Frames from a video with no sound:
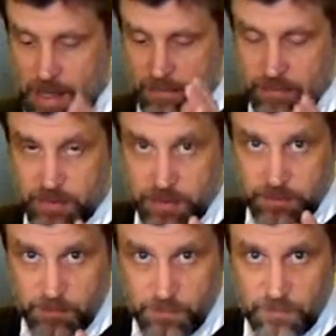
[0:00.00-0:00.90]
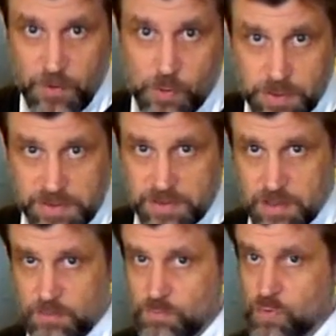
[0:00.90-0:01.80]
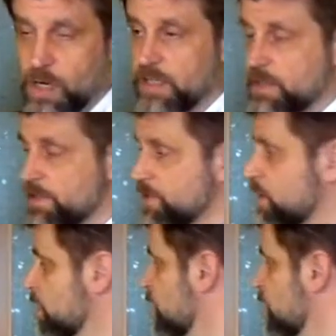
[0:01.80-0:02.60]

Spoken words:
have a very focused brightness.